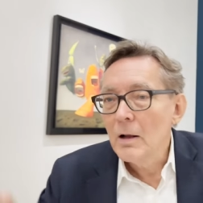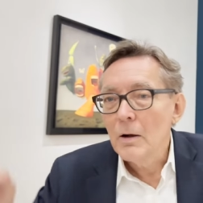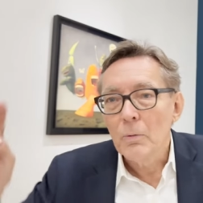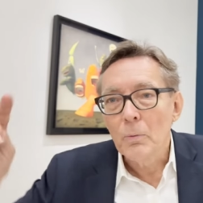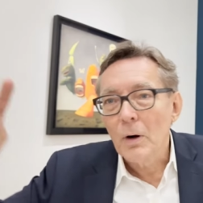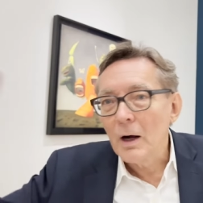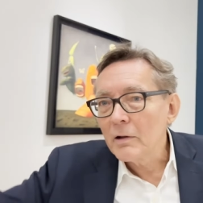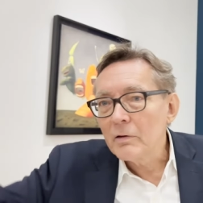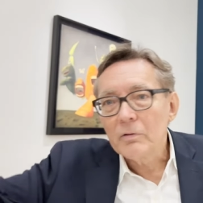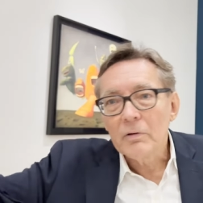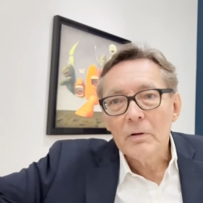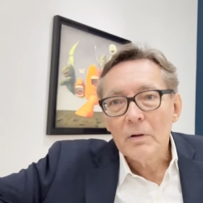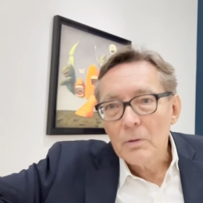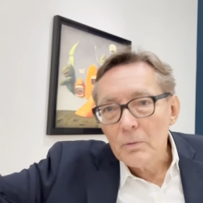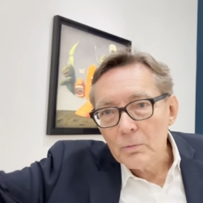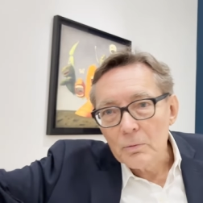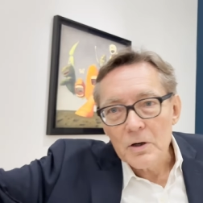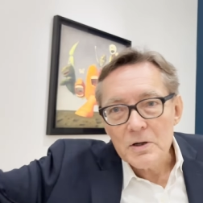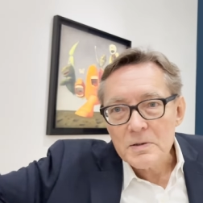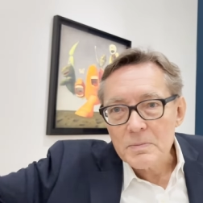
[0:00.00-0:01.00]
what
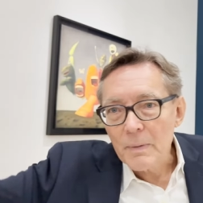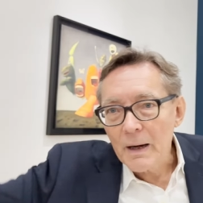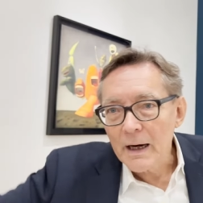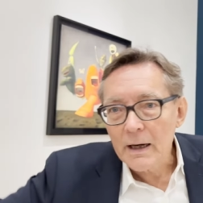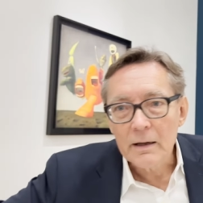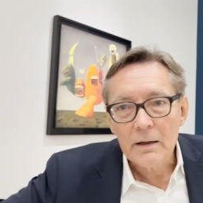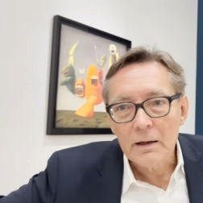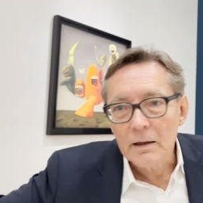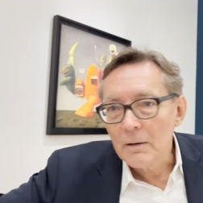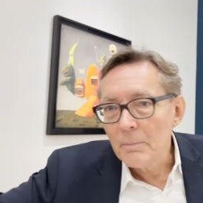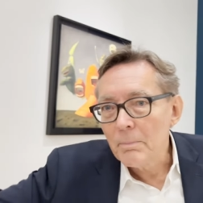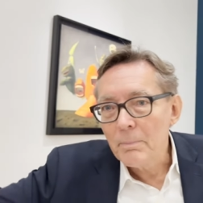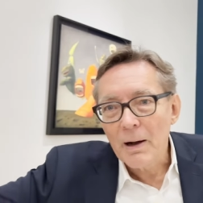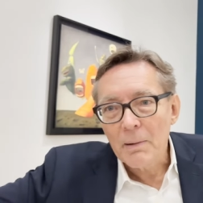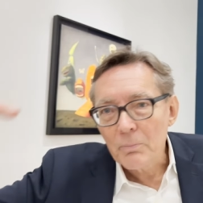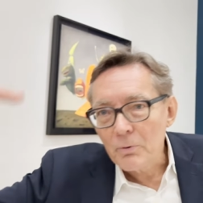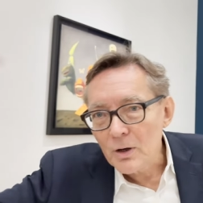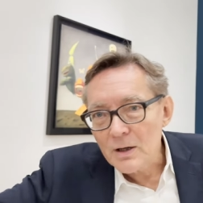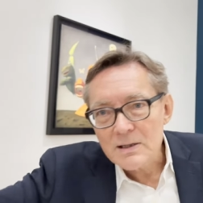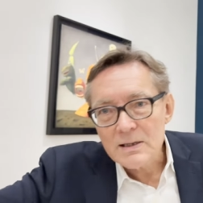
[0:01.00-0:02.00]
was made in
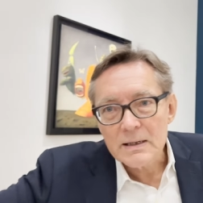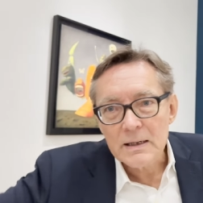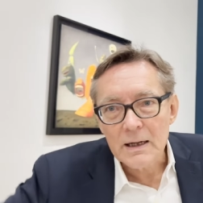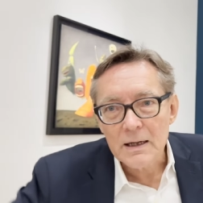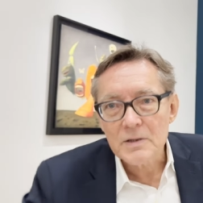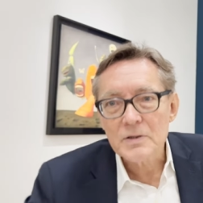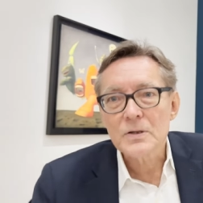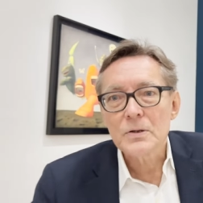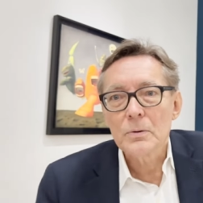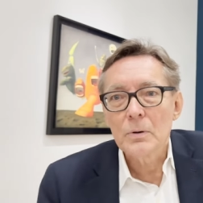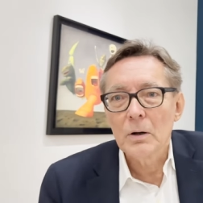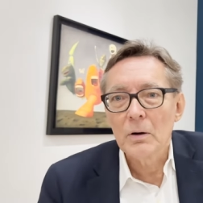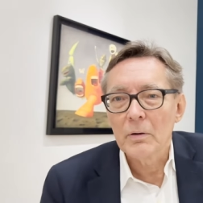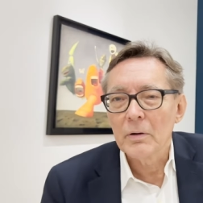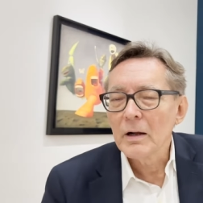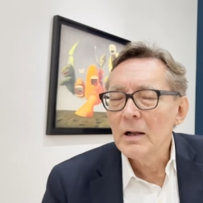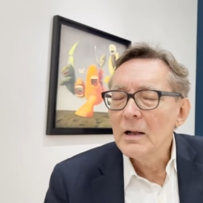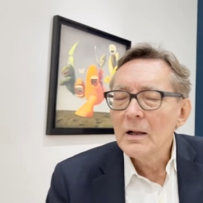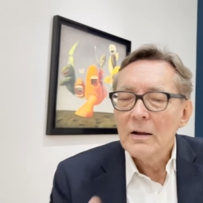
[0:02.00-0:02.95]
Papuasi, and so on.